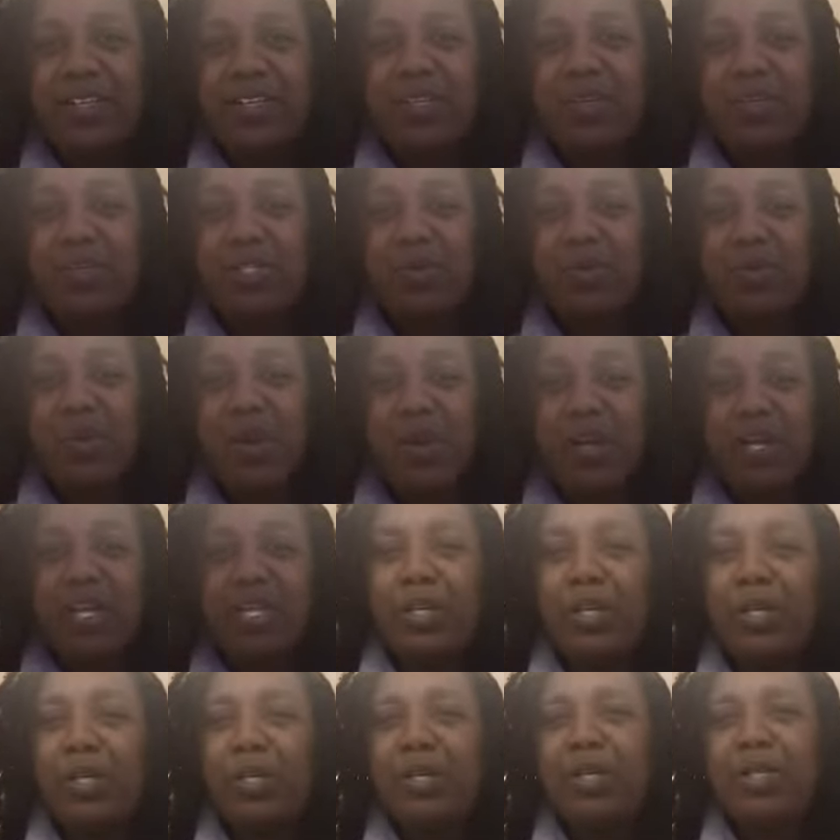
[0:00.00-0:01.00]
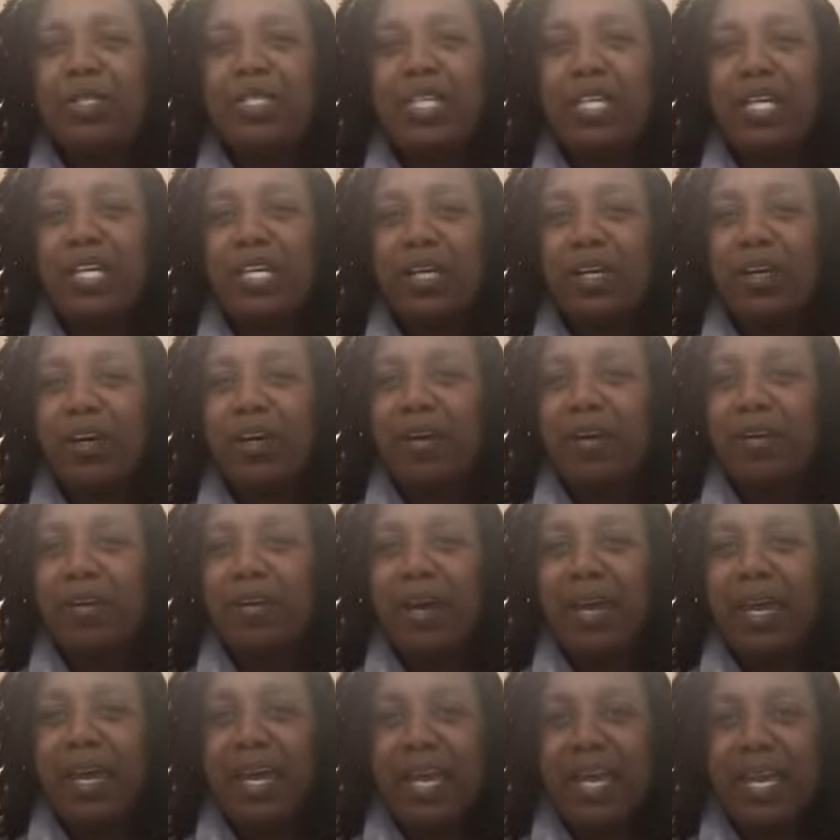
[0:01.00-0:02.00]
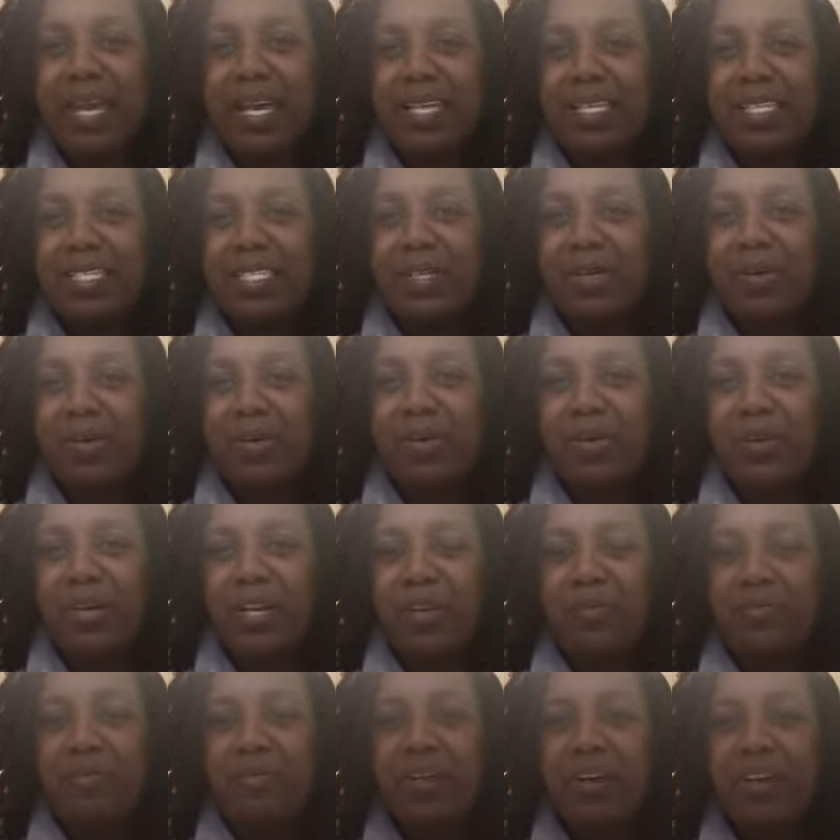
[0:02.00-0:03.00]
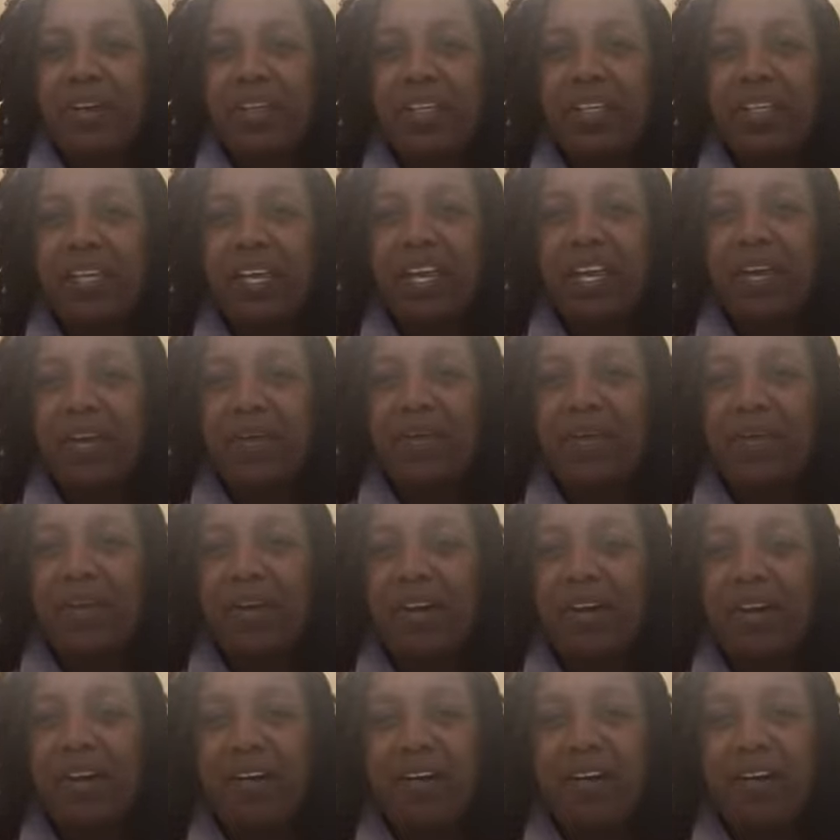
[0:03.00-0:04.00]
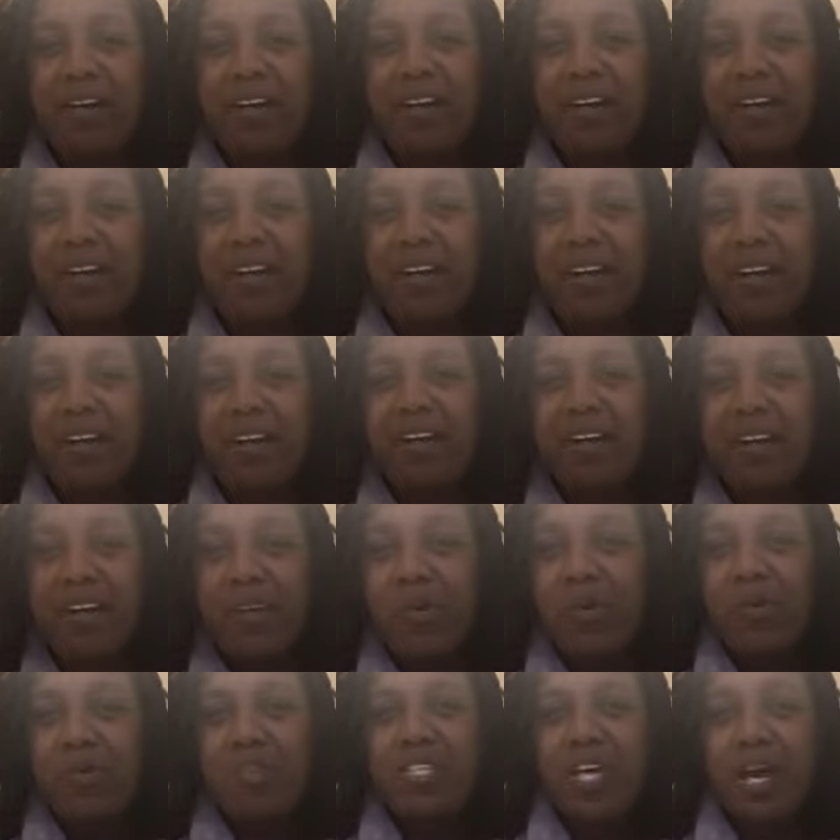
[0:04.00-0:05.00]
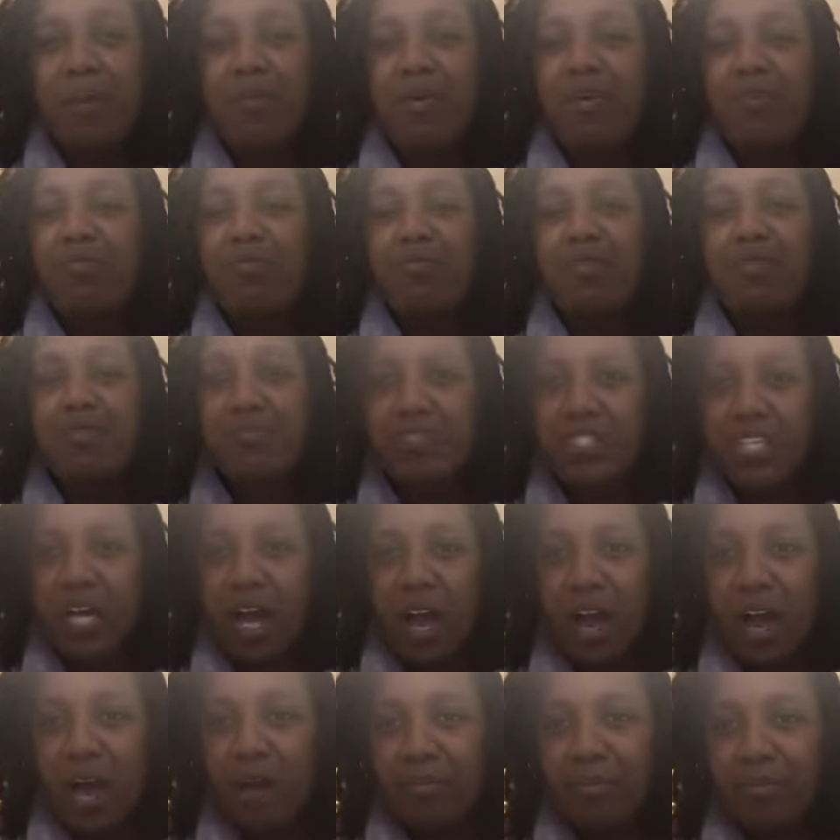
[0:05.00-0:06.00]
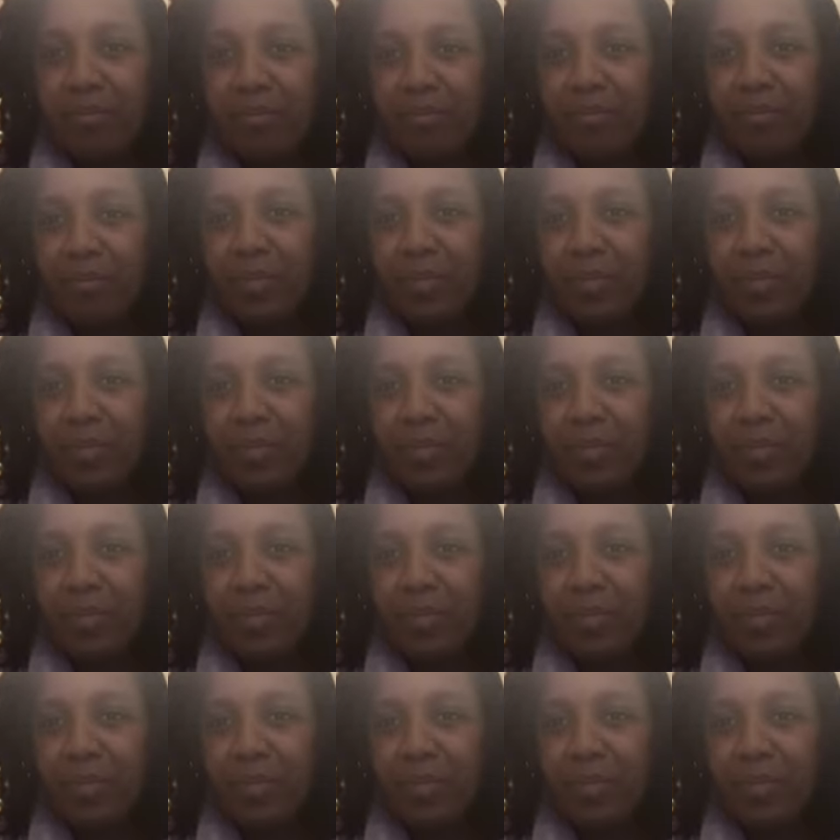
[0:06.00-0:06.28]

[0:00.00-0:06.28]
You twerking your little 10-year-old ass in front of the daggone car on top of a rooftop.